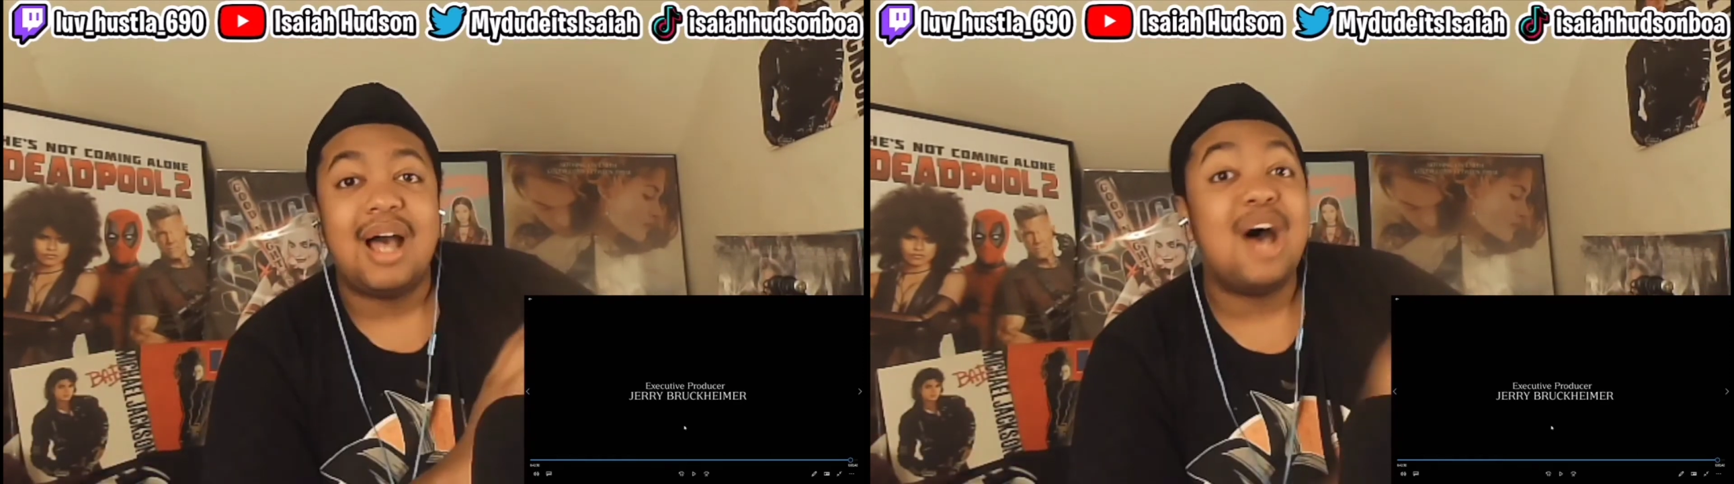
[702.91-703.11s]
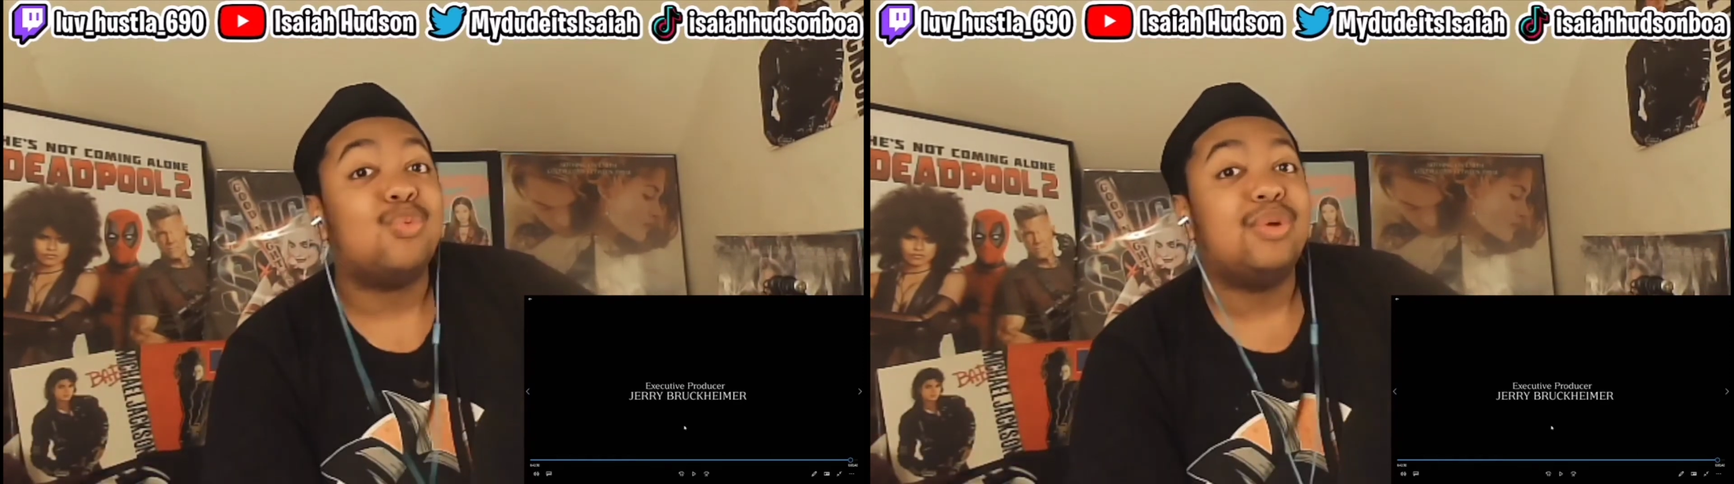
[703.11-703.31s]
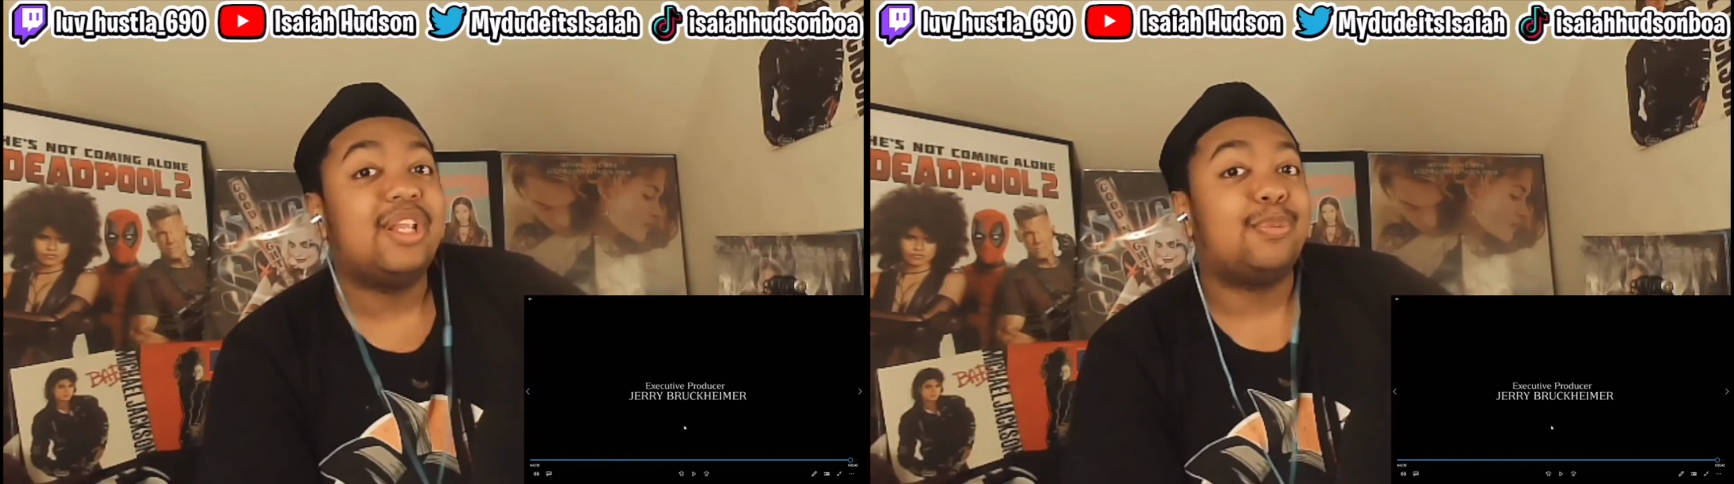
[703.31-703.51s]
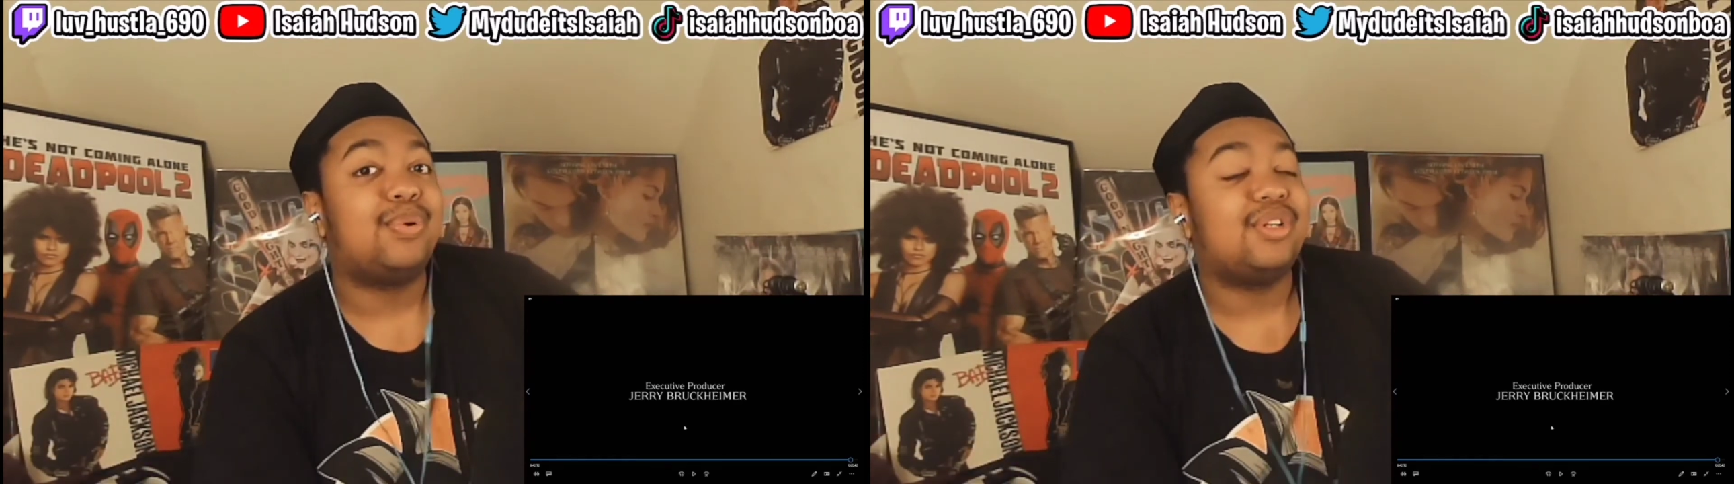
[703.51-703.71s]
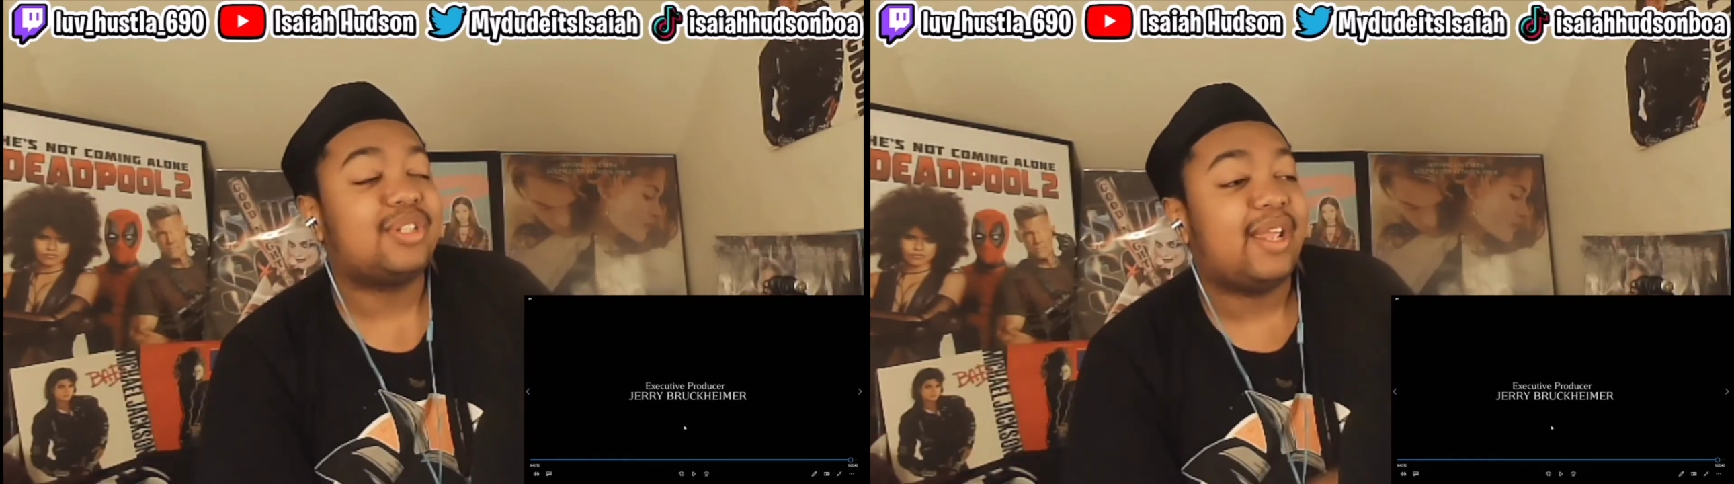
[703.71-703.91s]
I really
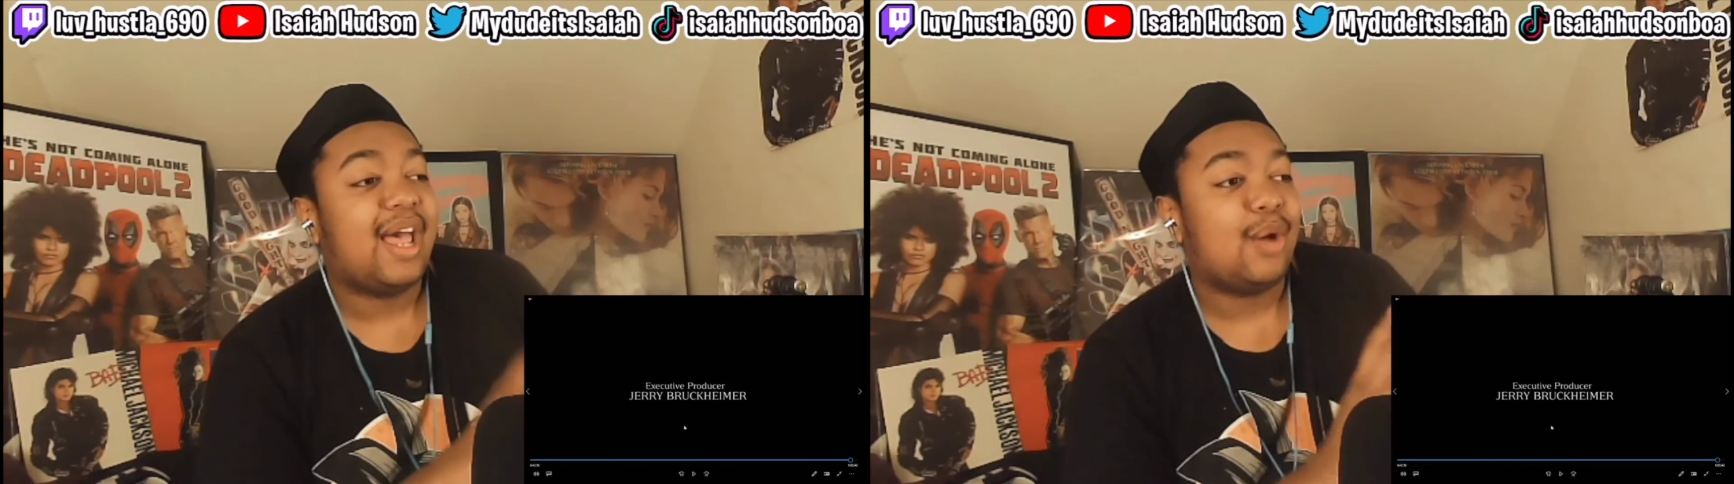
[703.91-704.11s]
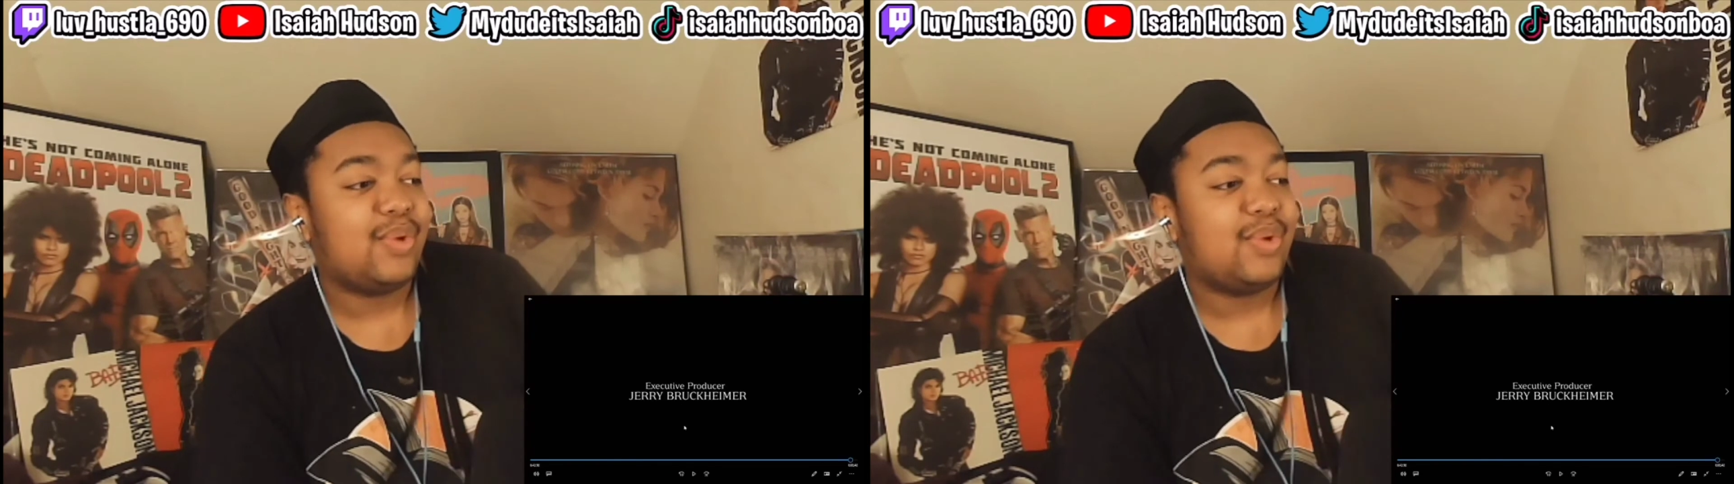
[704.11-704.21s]
appreciate how we